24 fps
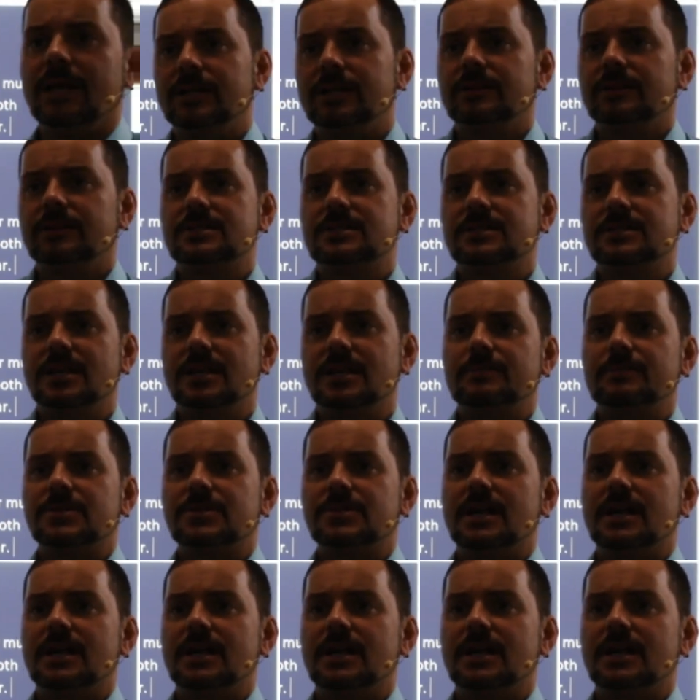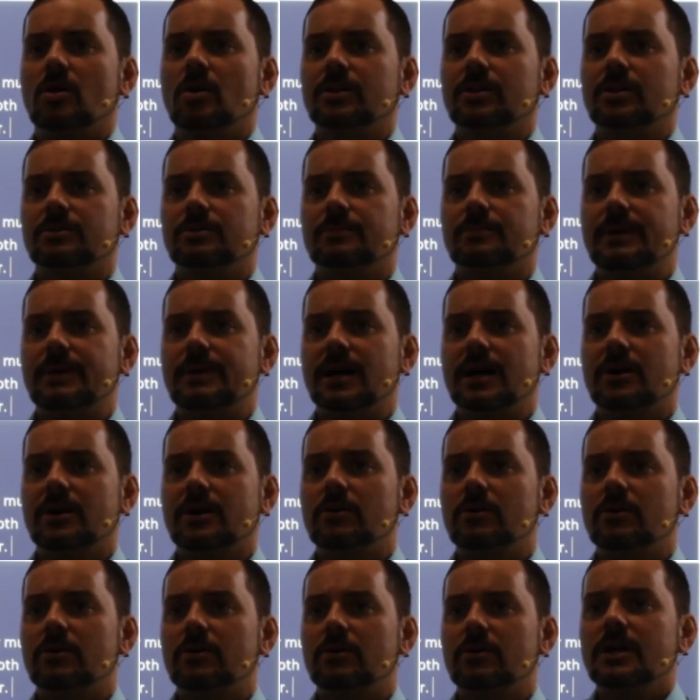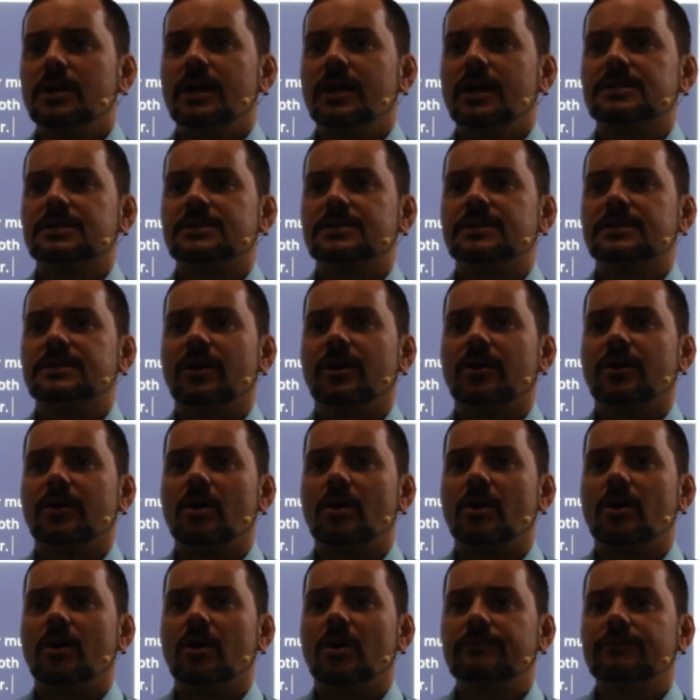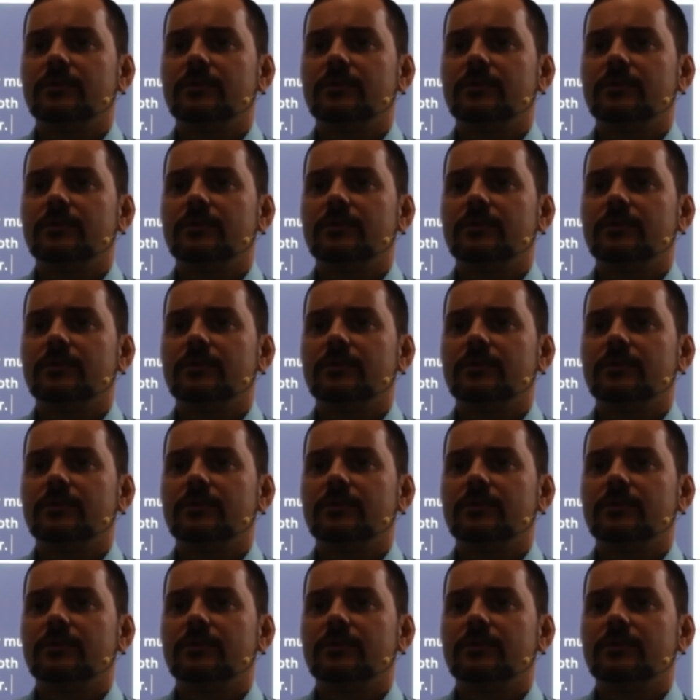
the same as alcohol and tobacco, as they are harmful